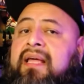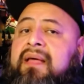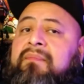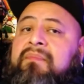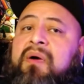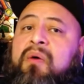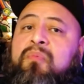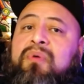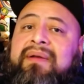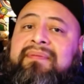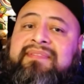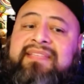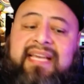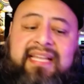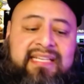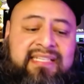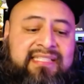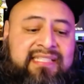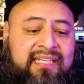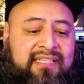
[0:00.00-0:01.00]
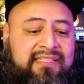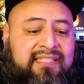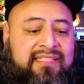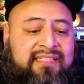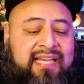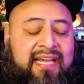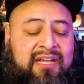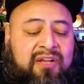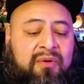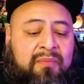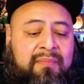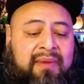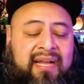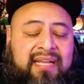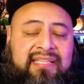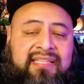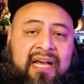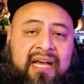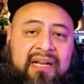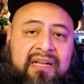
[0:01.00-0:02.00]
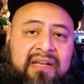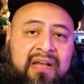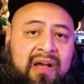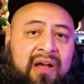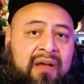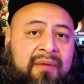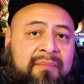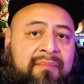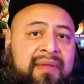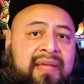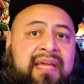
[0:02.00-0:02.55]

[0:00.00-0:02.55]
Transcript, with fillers: My website is deltatangomike.com